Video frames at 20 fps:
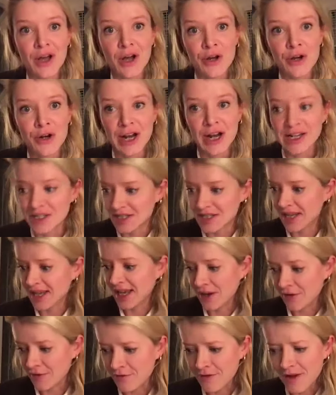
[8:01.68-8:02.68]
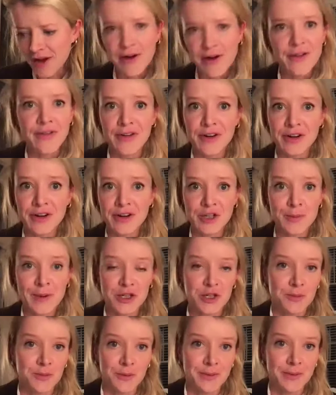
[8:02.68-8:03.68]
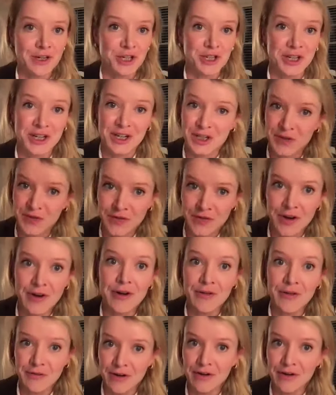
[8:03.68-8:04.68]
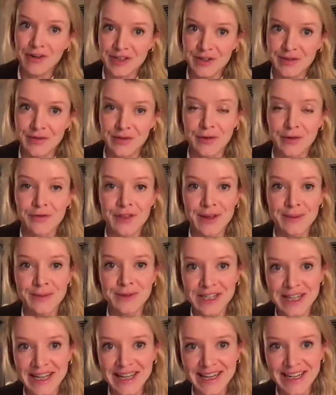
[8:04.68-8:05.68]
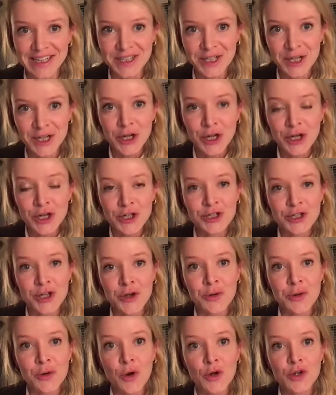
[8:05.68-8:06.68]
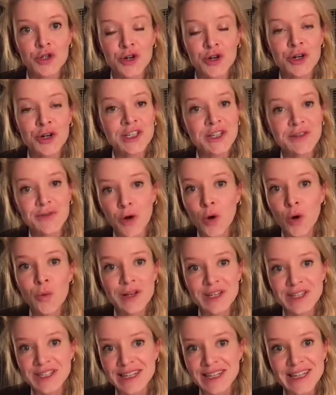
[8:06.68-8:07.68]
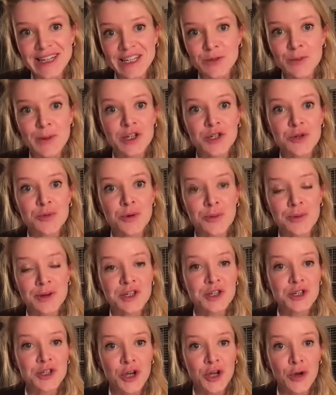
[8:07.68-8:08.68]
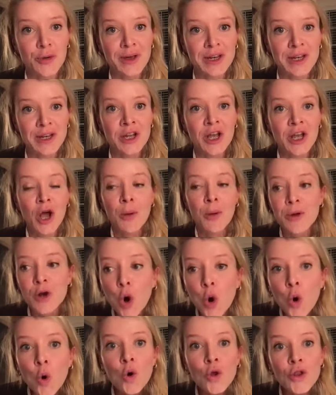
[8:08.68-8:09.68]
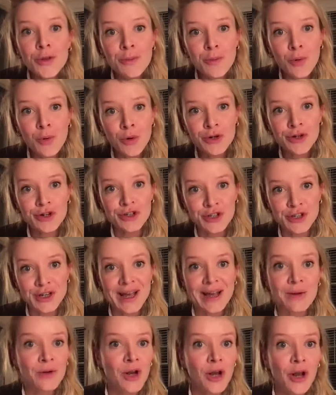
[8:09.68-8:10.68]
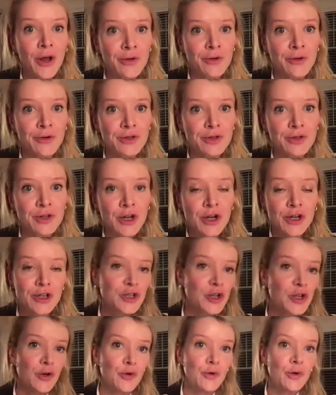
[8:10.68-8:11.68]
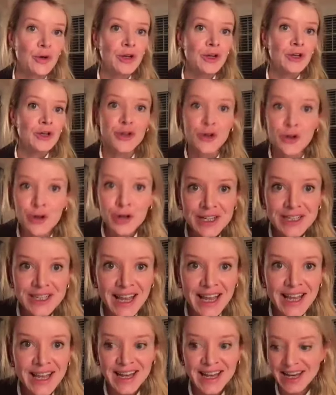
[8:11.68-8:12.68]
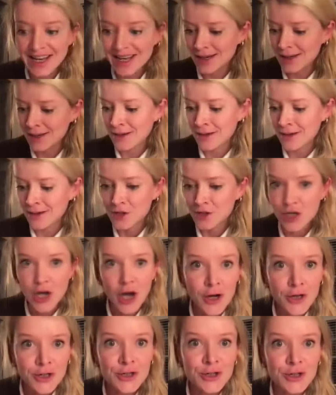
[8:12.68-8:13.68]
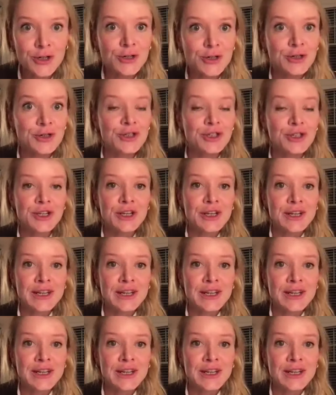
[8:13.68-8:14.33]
unless they get very, very special permission. And it's very, very difficult for them to get it. So journalists have always needed special permission to go in, but all the borders are now closed. So journalists can't get in, doctors,